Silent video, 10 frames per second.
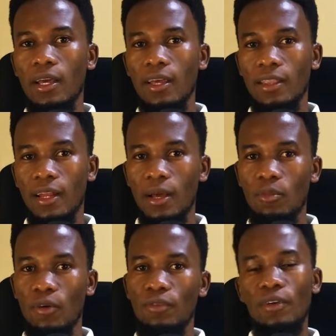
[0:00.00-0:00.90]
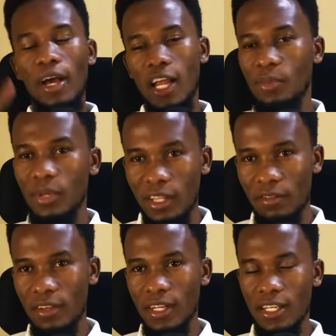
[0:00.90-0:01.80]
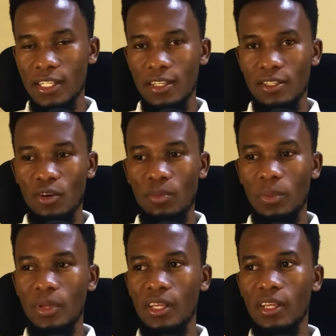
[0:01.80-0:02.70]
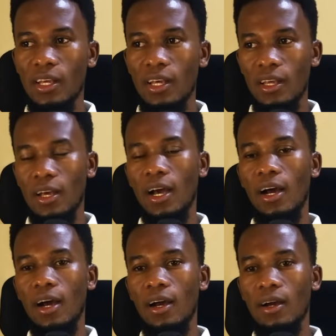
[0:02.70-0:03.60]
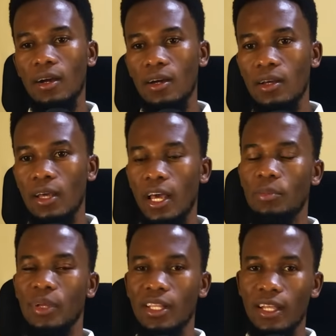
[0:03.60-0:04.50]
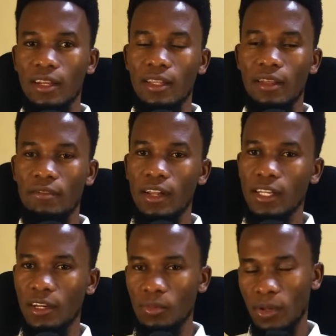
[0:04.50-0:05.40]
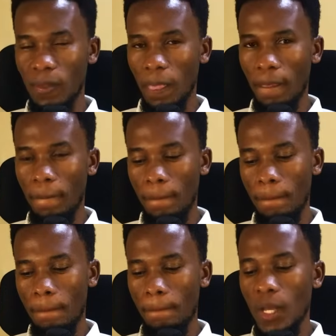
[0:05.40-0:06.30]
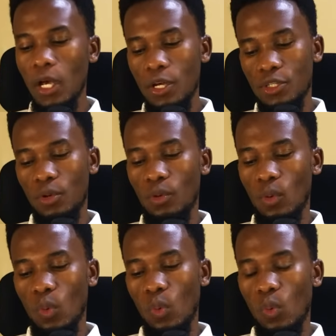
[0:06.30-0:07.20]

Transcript: in the name of helping the villagers or maybe uh, helping the, the vulnerable. So